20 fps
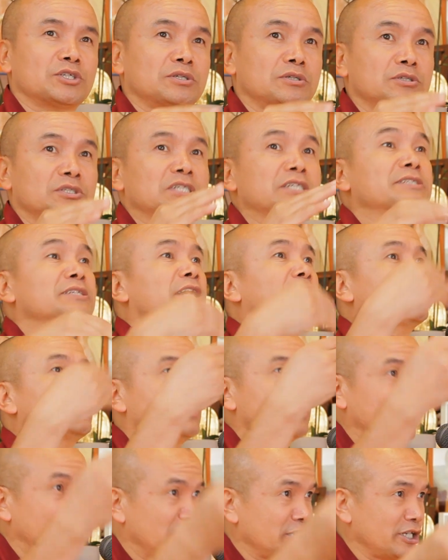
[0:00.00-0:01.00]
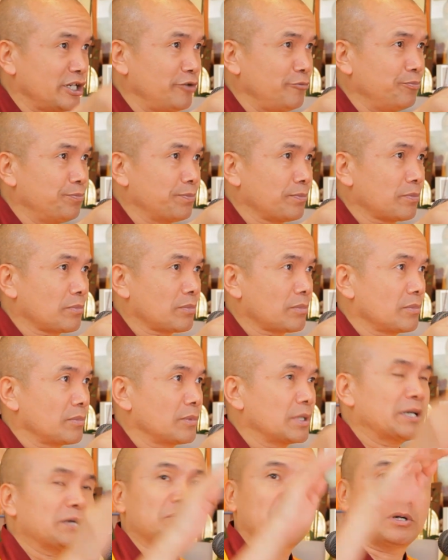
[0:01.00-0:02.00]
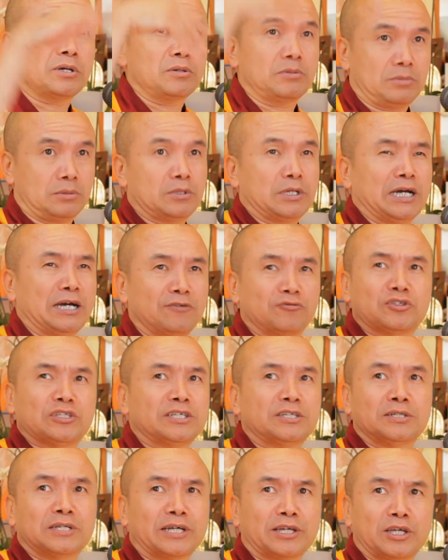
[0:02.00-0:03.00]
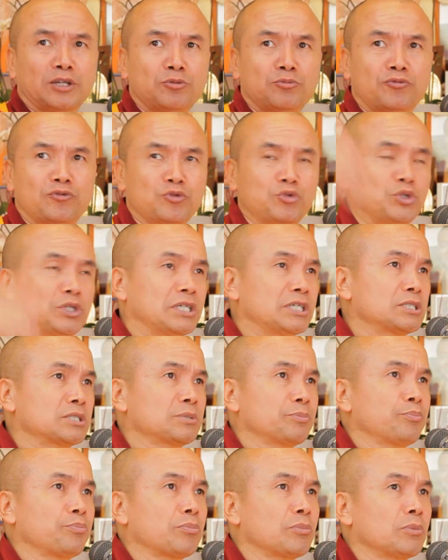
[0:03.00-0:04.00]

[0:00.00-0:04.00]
She died second time after, again, a few years.